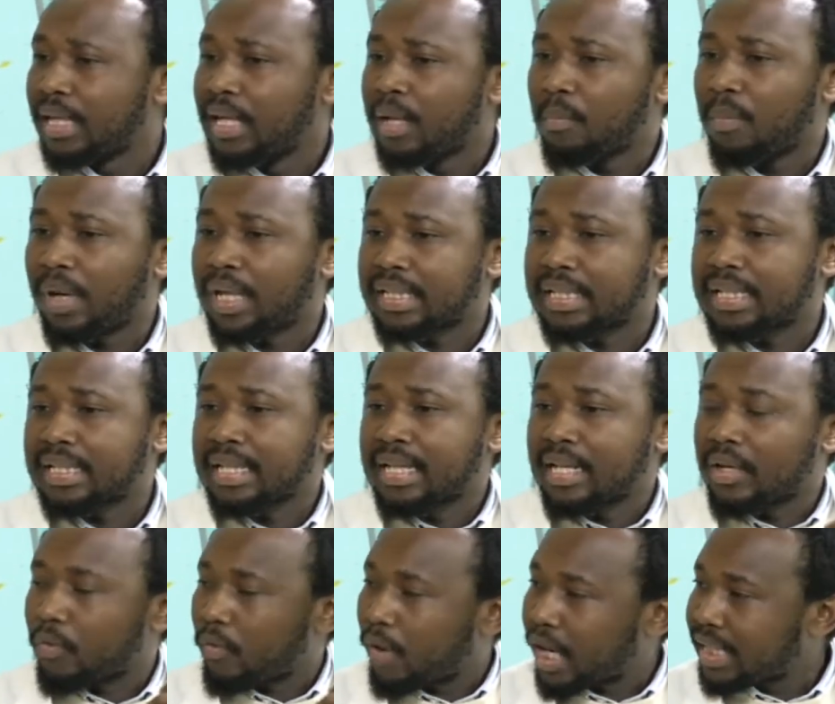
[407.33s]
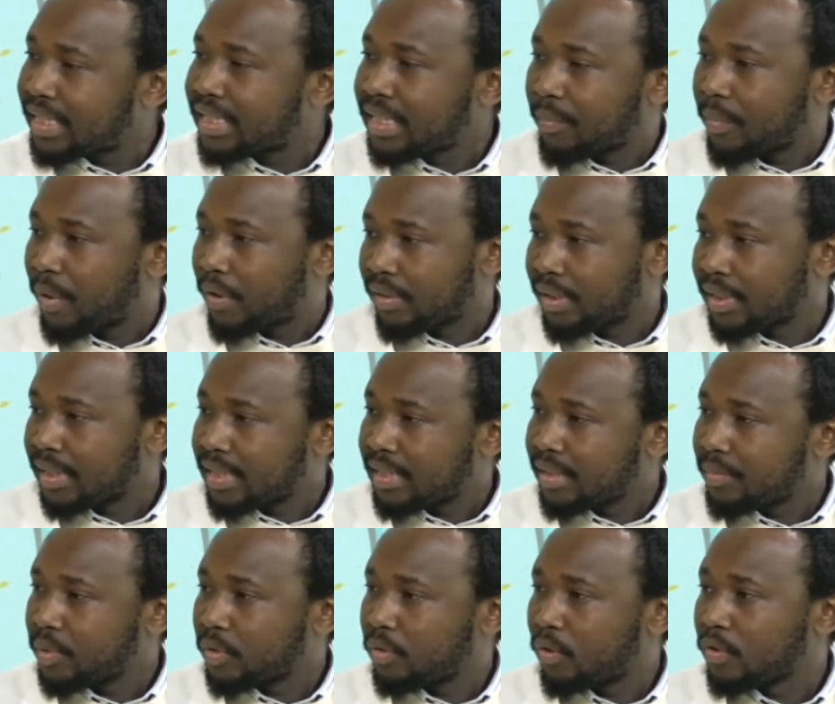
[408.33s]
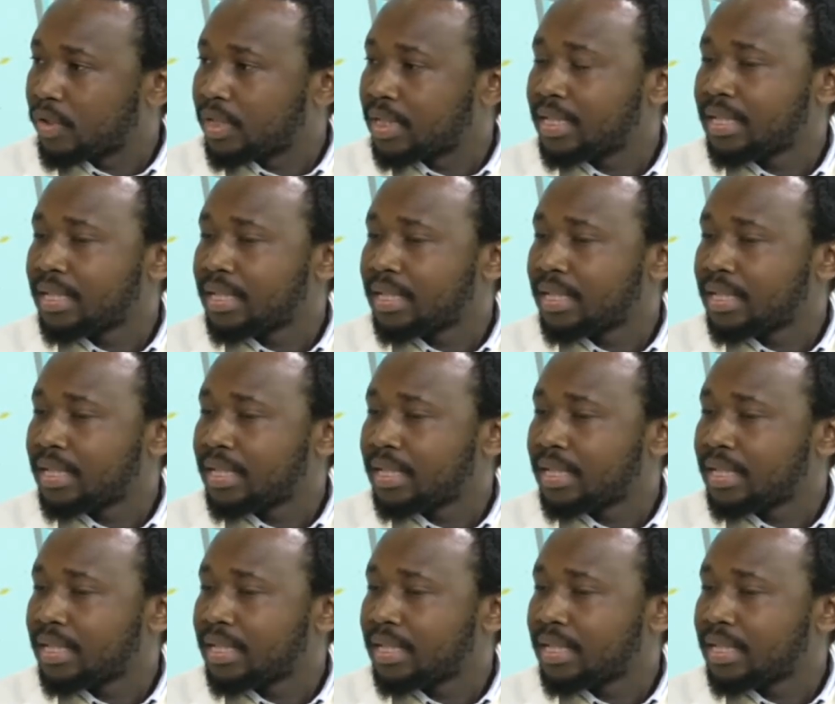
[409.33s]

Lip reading: but write about it. Because